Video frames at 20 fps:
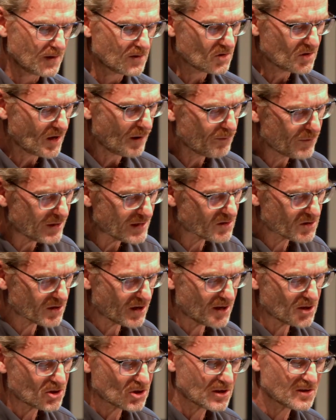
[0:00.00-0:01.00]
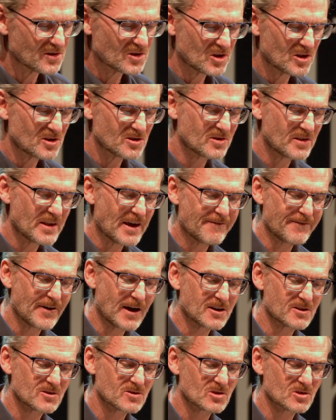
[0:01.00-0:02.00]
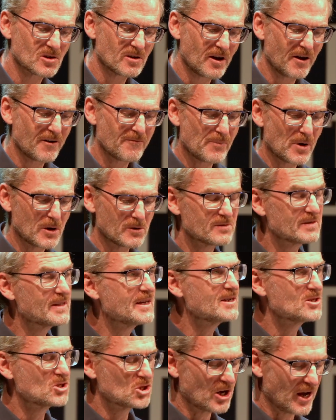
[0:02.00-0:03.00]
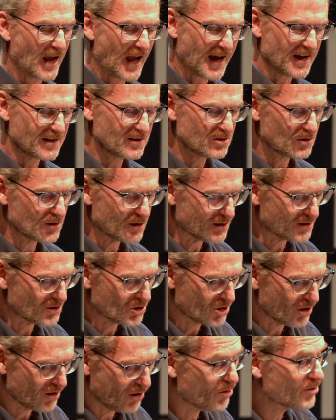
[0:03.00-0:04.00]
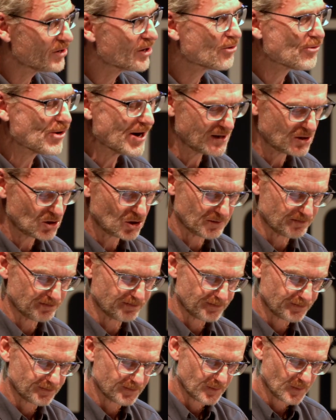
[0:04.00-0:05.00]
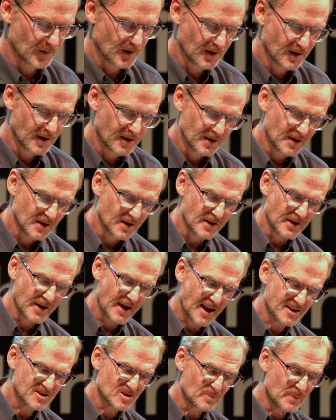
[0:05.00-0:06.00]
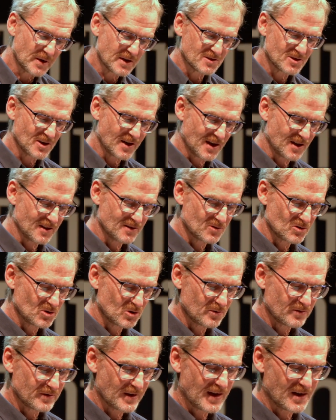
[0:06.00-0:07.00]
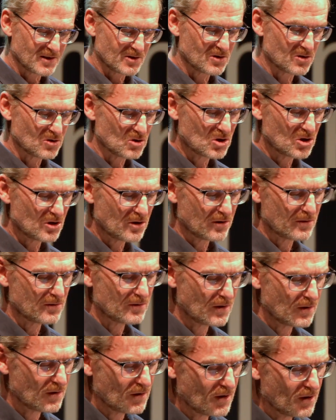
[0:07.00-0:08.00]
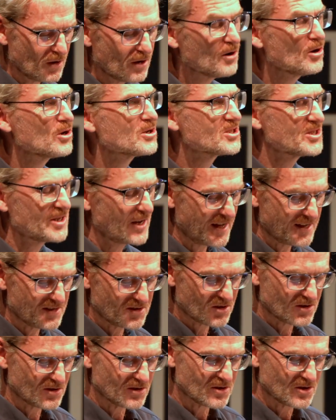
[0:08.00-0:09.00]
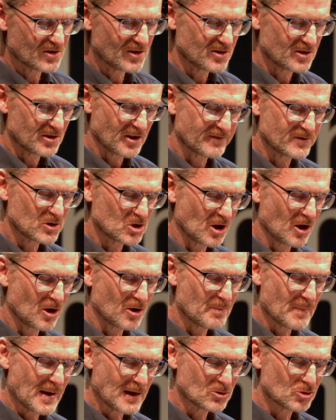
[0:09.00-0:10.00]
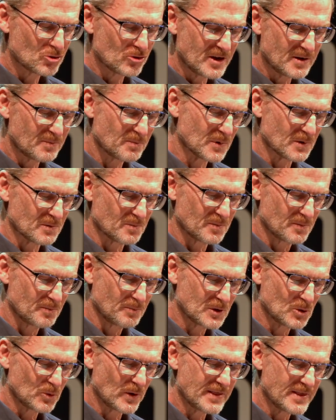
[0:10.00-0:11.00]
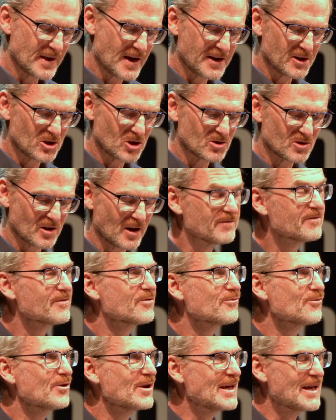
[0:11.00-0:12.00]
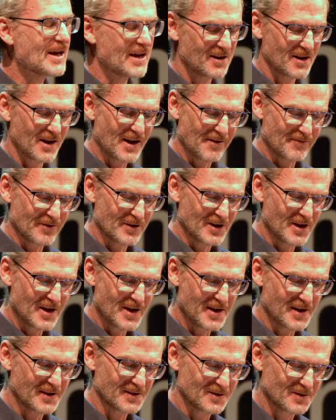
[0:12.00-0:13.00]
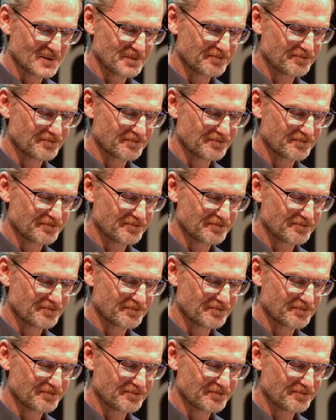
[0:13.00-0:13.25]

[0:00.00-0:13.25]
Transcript: Some research considers the effects of both nature and nurture on aggression. Caspi et al. 2002 looked at instances of child maltreatment between the ages of 3 and 11 years.